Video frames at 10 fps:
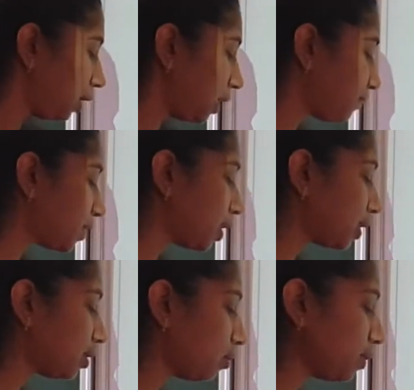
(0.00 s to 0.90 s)
Left
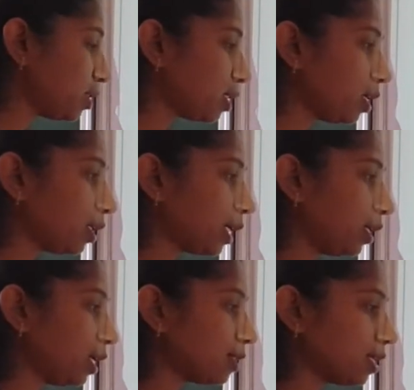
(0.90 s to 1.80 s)
side term is here
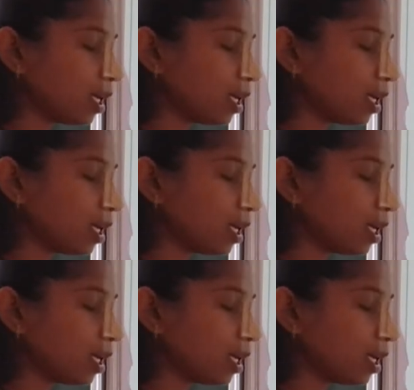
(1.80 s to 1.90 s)
10x,